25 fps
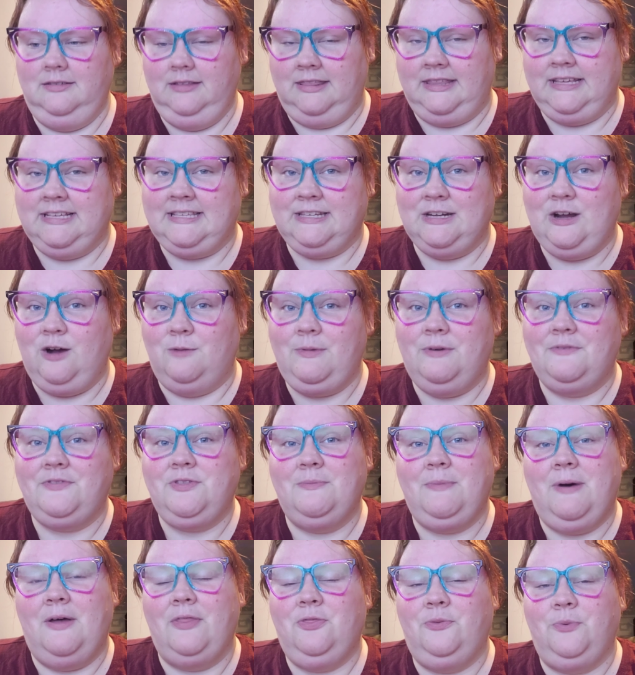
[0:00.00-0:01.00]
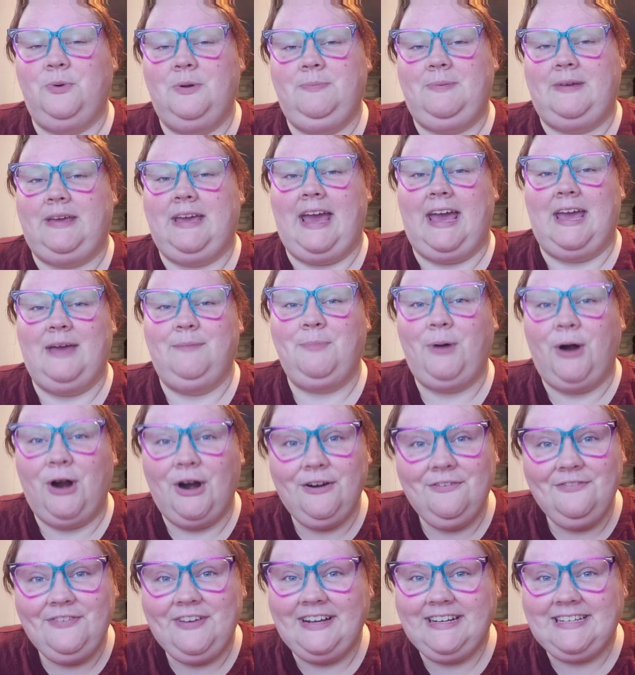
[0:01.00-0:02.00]
this Gnome of the Month would be a
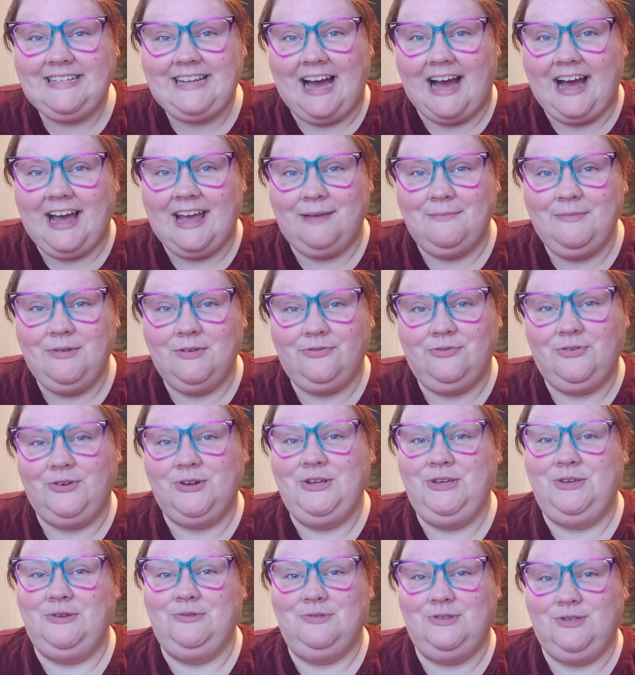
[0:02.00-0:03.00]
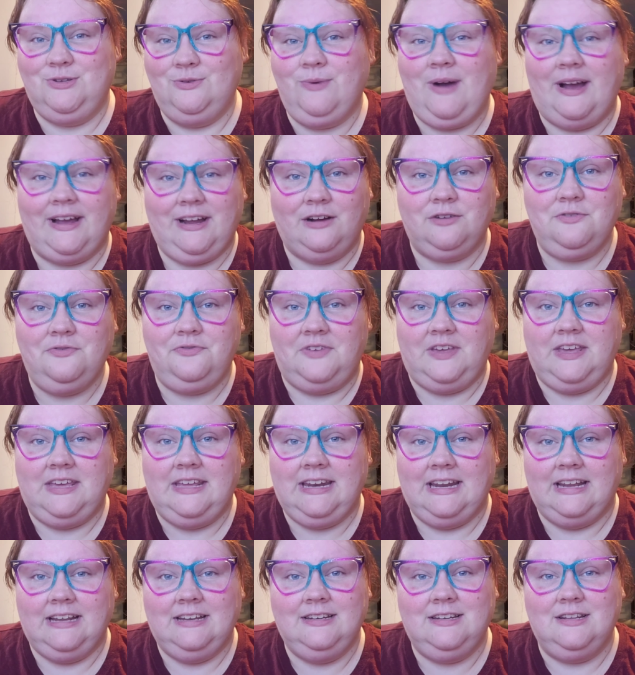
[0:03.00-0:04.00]
perfect time for you to wet your
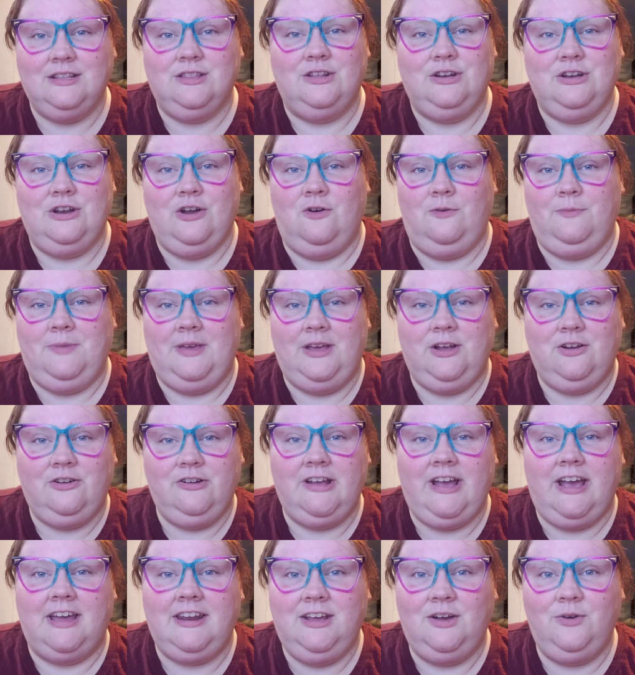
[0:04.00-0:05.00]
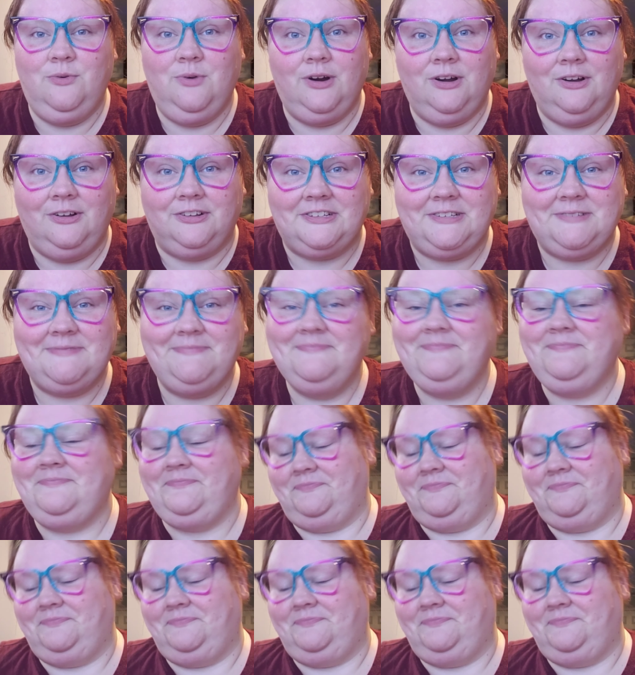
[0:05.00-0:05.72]
feet into the gnome creating world.